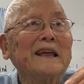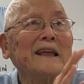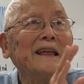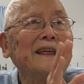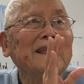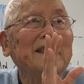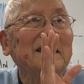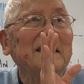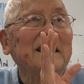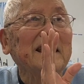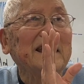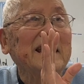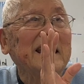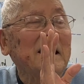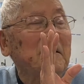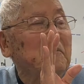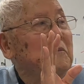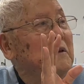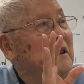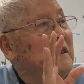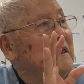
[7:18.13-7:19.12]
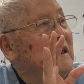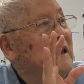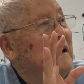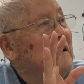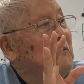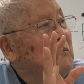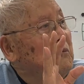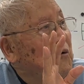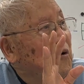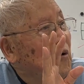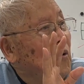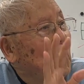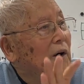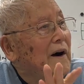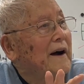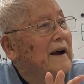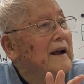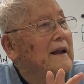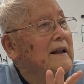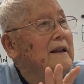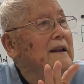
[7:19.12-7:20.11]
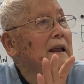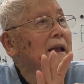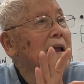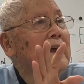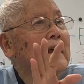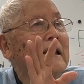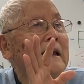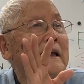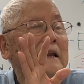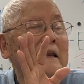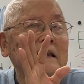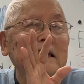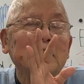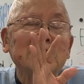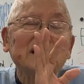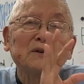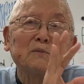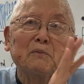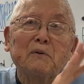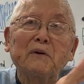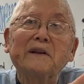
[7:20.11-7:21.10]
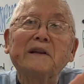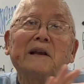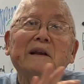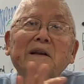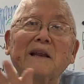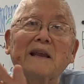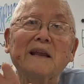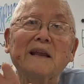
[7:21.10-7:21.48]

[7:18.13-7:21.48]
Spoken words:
They kept the thing quiet. They spread the